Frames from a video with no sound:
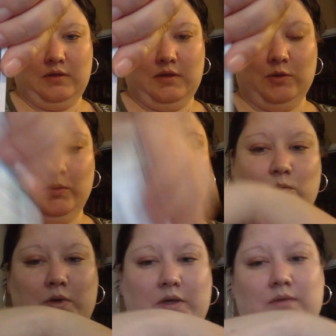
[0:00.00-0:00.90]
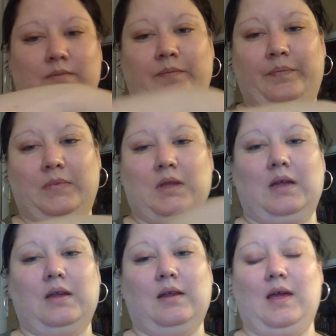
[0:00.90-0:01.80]
original one.
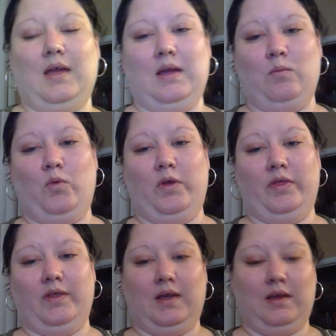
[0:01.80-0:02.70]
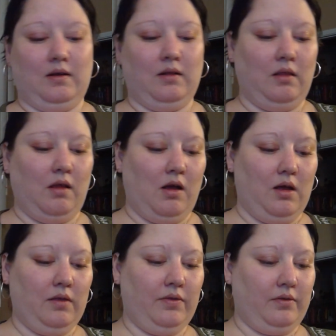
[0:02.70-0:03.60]
Came with a
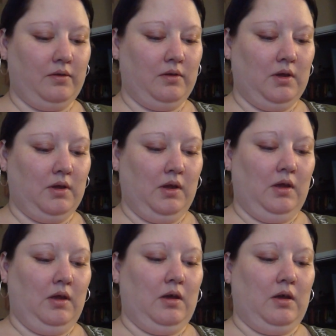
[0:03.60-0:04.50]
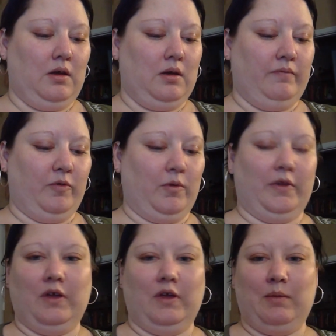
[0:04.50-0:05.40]
cloth. For a while,
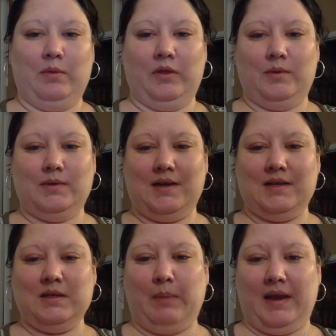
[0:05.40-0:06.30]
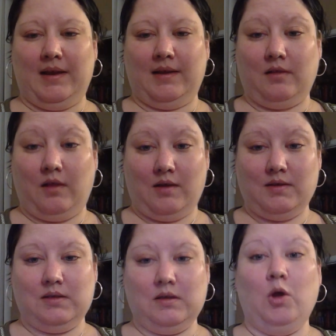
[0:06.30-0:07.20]
they all came with those kind of spandex
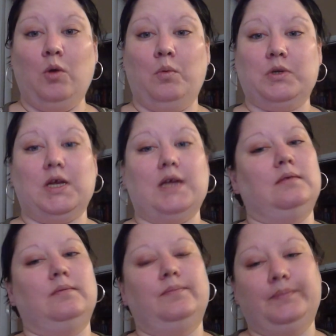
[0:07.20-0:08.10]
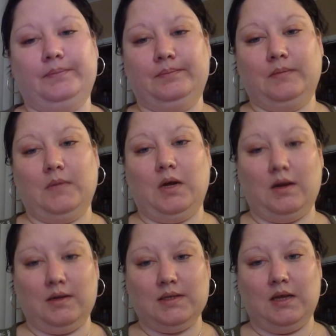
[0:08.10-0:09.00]
cloths, which
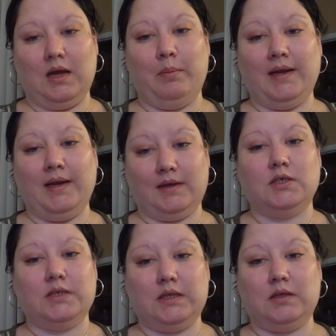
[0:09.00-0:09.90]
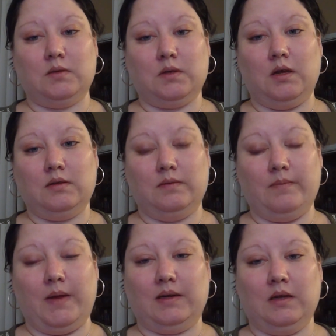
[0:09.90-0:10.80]
honestly, I buy decks just to get those cloths. In
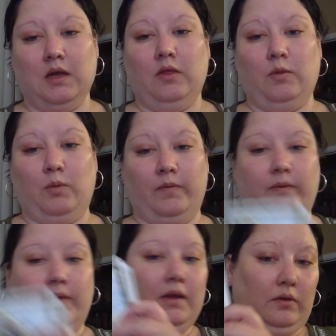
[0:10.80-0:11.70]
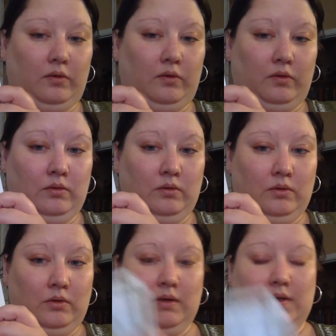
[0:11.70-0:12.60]
fact, the one for this
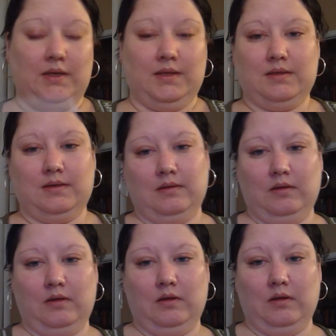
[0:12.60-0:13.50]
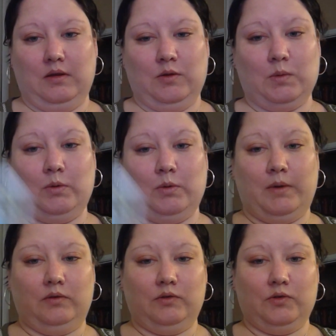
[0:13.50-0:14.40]
is in use on one of my
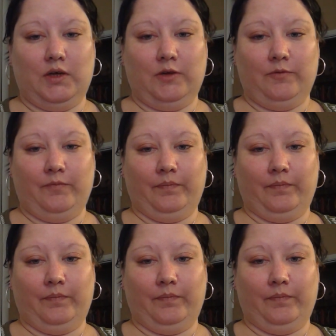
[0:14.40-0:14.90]
altars right now.